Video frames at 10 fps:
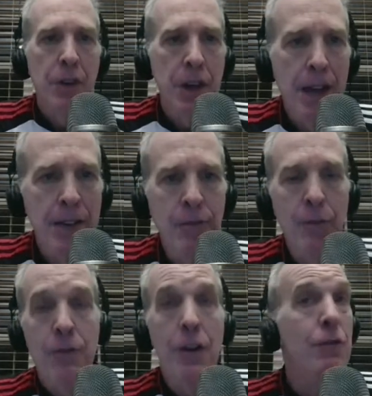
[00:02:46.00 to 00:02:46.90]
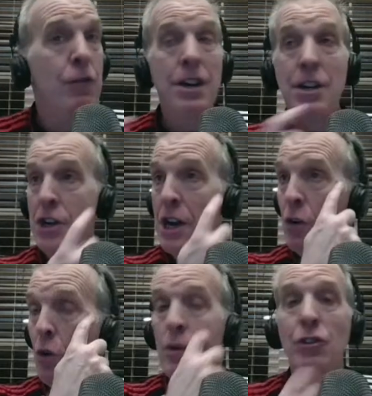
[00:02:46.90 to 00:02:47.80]
And feel free to share
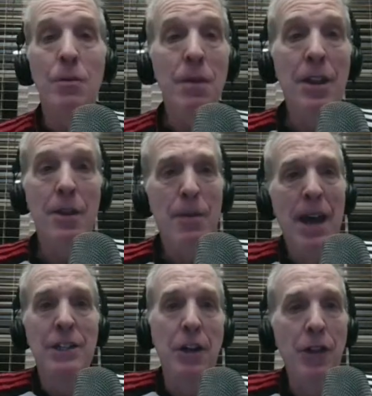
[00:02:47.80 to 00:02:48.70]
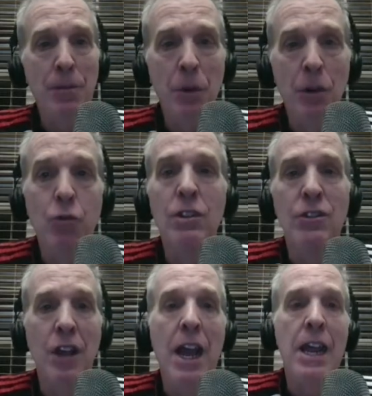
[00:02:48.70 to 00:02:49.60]
who was your man of the match. I think most would
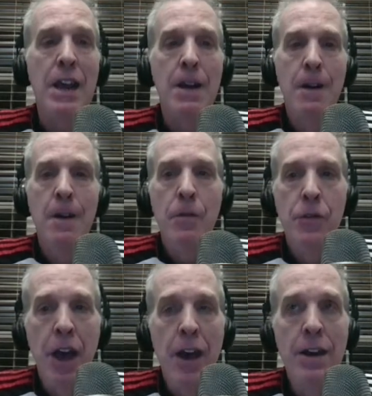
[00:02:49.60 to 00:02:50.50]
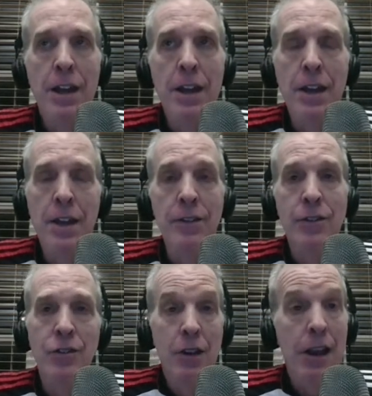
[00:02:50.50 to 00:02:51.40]
say that it
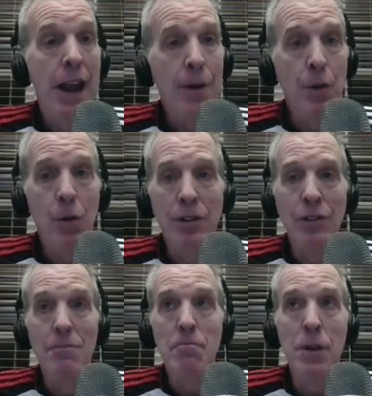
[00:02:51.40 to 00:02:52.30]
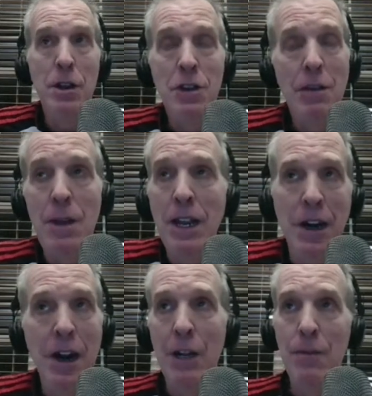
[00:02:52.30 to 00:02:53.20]
is Harry Wilson, but you can make an
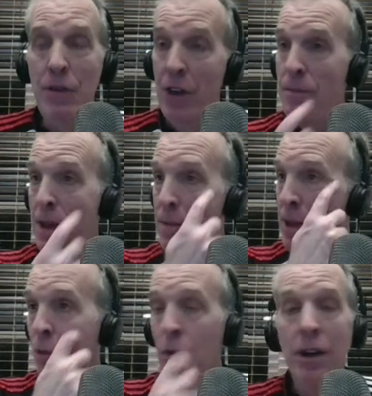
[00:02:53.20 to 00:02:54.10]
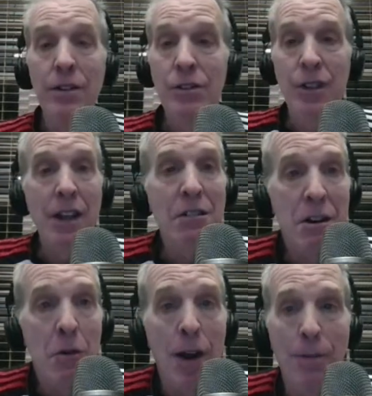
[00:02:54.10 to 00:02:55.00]
argument that maybe it was Anthony
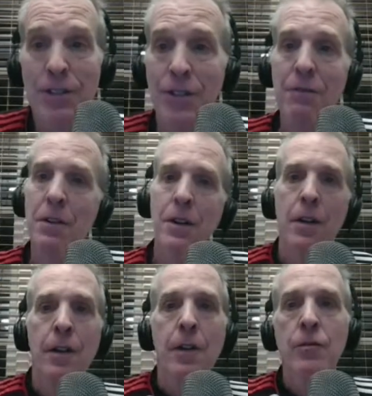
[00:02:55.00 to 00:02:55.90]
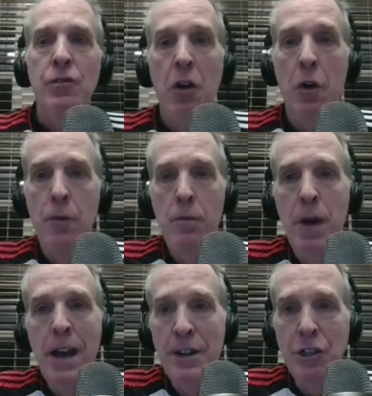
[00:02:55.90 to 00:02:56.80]
Robinson. So
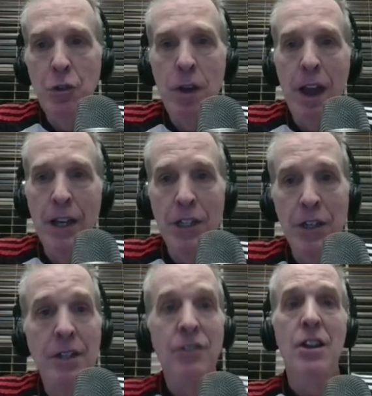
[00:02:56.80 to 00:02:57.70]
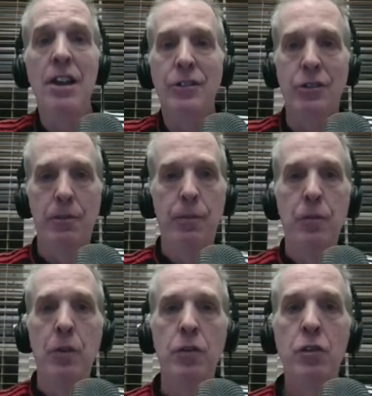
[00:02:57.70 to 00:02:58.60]
my initial reaction is this
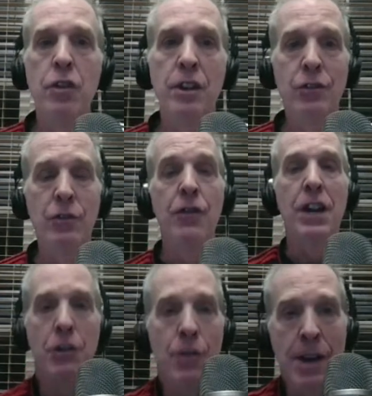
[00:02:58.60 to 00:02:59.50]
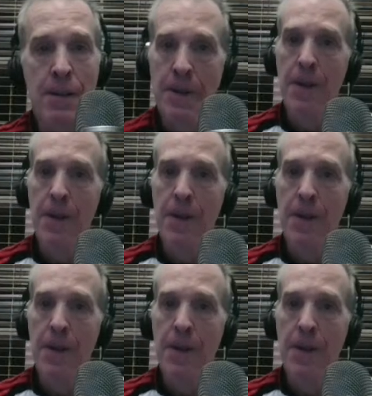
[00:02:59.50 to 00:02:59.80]
to this victory.